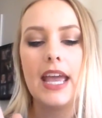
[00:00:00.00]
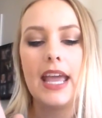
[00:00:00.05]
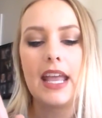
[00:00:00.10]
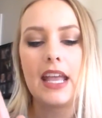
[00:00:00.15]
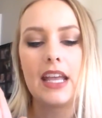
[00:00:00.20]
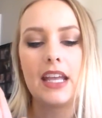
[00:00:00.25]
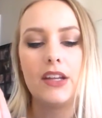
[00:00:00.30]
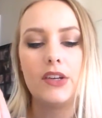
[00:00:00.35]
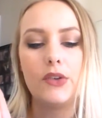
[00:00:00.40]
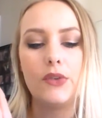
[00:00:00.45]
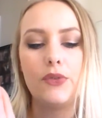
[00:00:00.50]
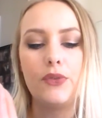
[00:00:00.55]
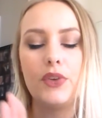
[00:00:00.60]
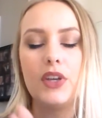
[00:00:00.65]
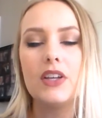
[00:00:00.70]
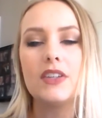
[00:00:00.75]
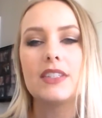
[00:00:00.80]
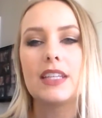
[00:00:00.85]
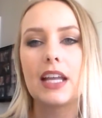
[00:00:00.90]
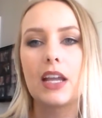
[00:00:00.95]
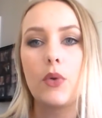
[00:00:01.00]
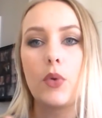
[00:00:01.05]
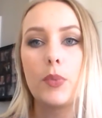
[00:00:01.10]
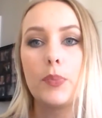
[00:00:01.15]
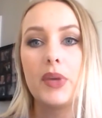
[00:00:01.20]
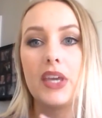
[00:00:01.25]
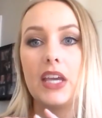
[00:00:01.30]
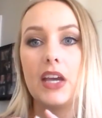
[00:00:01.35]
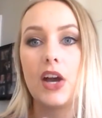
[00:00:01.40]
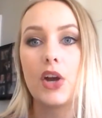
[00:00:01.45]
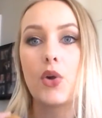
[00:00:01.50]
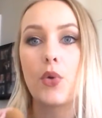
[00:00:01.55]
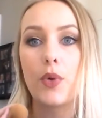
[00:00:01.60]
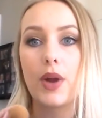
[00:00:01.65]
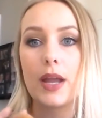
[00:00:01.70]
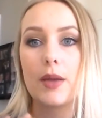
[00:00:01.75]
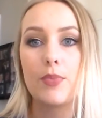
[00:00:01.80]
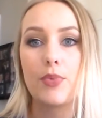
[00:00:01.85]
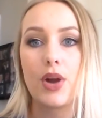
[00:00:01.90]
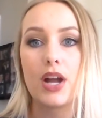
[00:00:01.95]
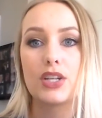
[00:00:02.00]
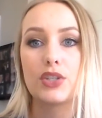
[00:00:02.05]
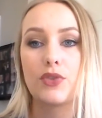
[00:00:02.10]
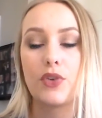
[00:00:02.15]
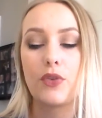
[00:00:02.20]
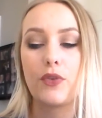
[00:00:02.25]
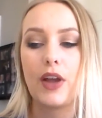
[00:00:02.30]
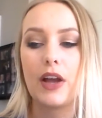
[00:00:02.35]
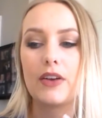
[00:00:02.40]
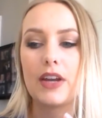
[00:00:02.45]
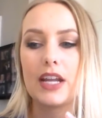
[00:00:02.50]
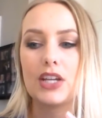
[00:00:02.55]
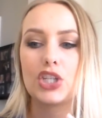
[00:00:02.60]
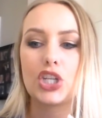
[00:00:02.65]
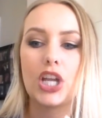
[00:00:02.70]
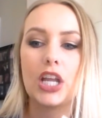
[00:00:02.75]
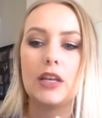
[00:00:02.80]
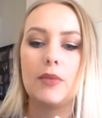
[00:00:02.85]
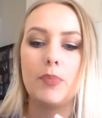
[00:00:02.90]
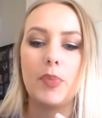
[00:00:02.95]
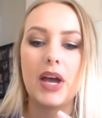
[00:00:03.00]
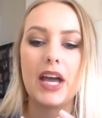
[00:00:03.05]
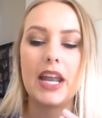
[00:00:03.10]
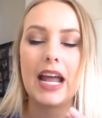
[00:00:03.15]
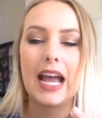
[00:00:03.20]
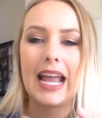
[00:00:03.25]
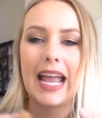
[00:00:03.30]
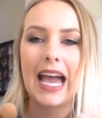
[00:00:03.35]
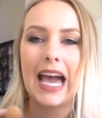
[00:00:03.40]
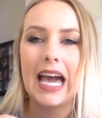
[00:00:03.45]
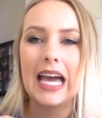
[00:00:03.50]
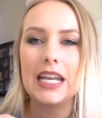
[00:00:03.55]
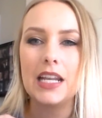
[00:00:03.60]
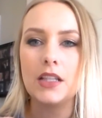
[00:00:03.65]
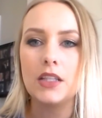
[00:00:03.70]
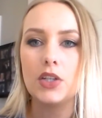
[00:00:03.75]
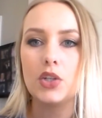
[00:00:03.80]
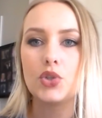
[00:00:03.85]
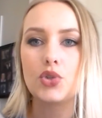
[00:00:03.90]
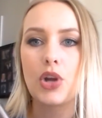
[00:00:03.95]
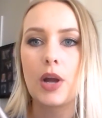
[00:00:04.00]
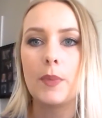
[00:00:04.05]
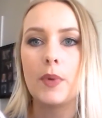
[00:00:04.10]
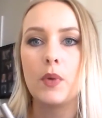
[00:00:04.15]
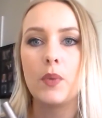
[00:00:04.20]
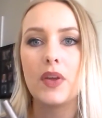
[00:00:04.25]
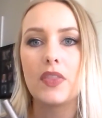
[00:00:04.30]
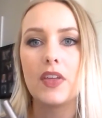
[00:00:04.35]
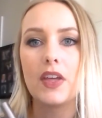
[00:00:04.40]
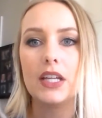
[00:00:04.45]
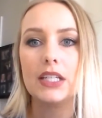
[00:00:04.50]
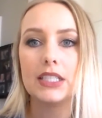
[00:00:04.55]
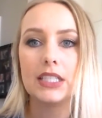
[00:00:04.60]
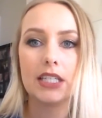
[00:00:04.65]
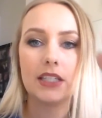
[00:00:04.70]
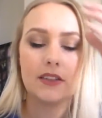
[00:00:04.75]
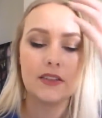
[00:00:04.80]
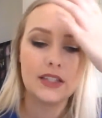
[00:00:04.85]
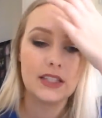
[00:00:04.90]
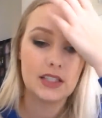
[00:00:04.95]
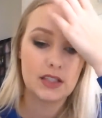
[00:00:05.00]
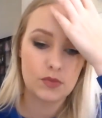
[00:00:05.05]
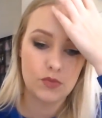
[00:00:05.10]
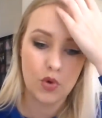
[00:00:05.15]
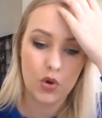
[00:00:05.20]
It feels like it would be a great brush for foundation, but I had a little trouble with it this